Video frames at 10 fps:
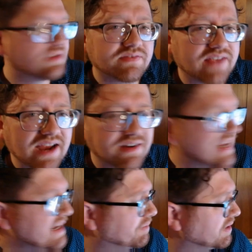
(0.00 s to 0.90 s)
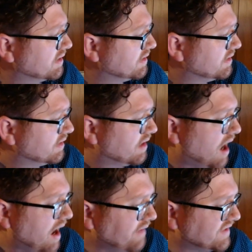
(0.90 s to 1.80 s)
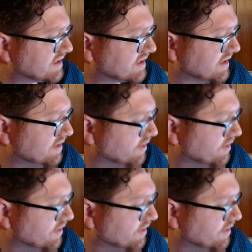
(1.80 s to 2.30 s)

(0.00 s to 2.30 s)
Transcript: of Kher Keep? Obviously, the